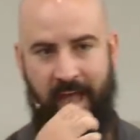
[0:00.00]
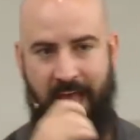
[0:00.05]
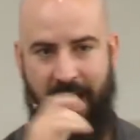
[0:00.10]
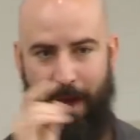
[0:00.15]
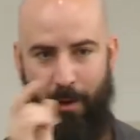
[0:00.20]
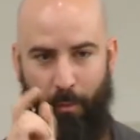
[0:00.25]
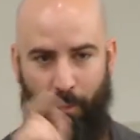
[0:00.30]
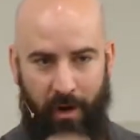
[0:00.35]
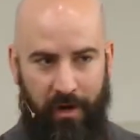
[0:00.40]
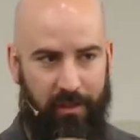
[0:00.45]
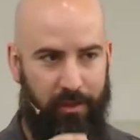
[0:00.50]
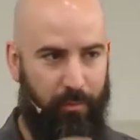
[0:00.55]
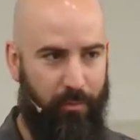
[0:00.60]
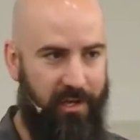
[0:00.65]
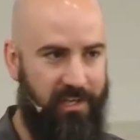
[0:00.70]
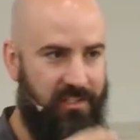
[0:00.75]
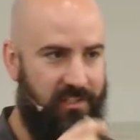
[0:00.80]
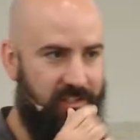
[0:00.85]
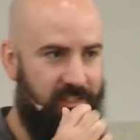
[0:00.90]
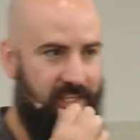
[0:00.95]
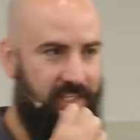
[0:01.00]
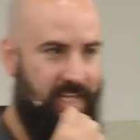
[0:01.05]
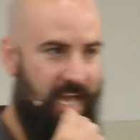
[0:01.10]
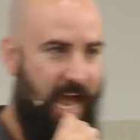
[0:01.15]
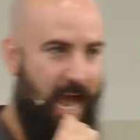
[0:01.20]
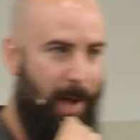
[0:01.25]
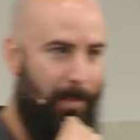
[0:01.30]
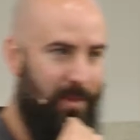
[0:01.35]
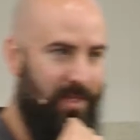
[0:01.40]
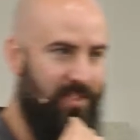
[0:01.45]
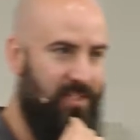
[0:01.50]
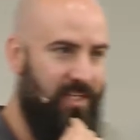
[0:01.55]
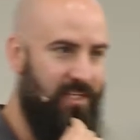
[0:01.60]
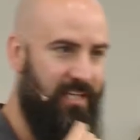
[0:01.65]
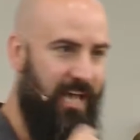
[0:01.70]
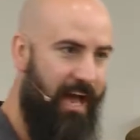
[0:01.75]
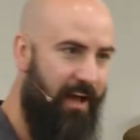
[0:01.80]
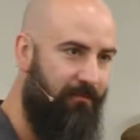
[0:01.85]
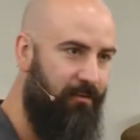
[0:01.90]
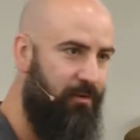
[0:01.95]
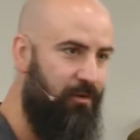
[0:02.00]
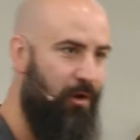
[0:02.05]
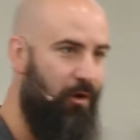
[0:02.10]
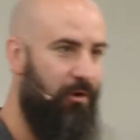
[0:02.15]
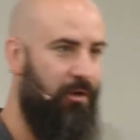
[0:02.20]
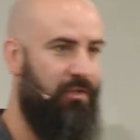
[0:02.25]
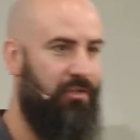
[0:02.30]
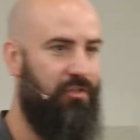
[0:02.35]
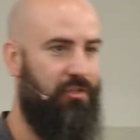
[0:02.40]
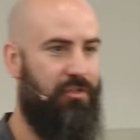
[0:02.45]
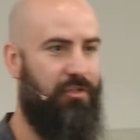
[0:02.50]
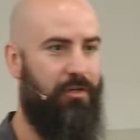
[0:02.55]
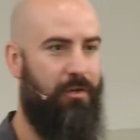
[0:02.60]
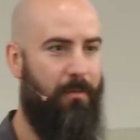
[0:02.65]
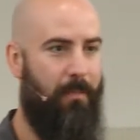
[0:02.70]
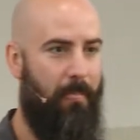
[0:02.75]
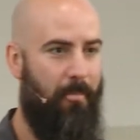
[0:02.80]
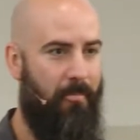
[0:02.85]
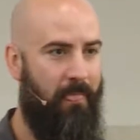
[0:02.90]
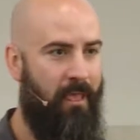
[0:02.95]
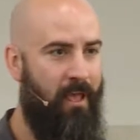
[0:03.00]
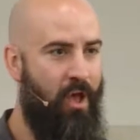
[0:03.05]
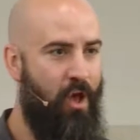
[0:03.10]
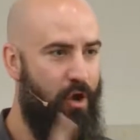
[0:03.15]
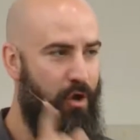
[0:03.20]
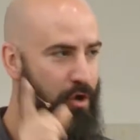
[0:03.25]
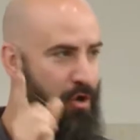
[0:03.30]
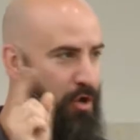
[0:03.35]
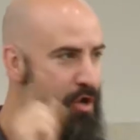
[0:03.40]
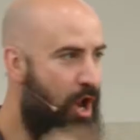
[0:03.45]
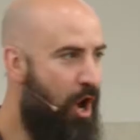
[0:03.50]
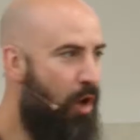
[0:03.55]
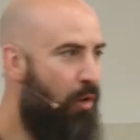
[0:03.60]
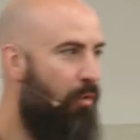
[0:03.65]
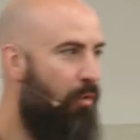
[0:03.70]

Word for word: And one of the reasons this happens is have you noticed no